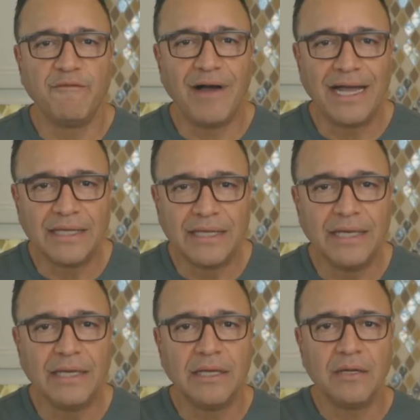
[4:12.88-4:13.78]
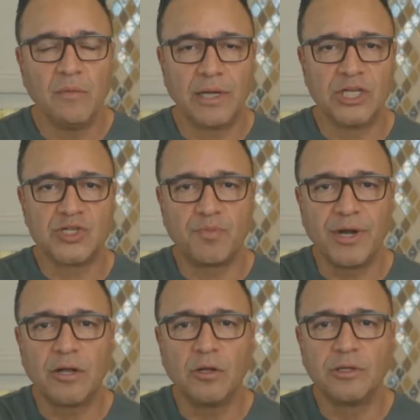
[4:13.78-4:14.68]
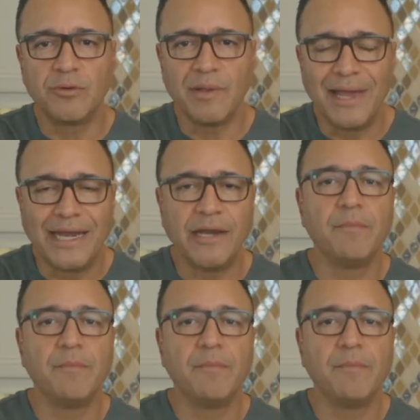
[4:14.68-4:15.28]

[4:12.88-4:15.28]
Finally, we're gonna sprinkle the remaining